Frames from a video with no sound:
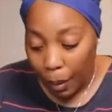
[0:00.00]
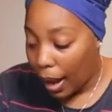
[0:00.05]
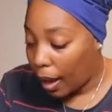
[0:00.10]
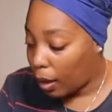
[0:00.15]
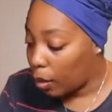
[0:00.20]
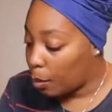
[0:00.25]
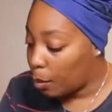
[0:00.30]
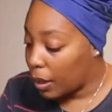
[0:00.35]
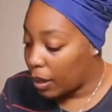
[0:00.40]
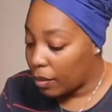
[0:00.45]

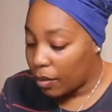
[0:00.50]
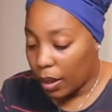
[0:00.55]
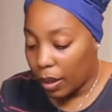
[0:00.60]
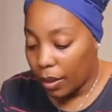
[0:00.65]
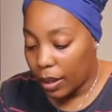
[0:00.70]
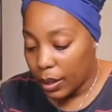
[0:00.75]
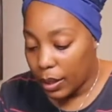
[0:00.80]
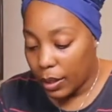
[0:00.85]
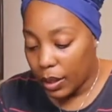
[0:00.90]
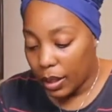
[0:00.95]
powder. Be
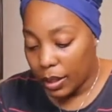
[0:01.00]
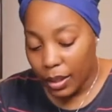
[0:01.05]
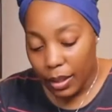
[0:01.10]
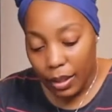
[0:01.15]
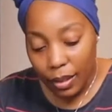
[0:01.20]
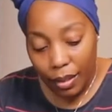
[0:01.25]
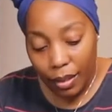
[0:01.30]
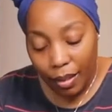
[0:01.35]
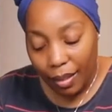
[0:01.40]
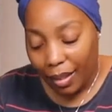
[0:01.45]
very
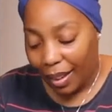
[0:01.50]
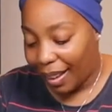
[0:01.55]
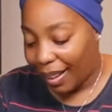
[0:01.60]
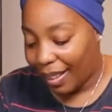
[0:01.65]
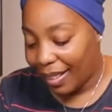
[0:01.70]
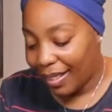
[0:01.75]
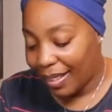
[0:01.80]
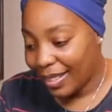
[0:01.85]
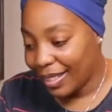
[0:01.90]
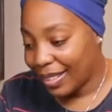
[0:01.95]
gentle, okay?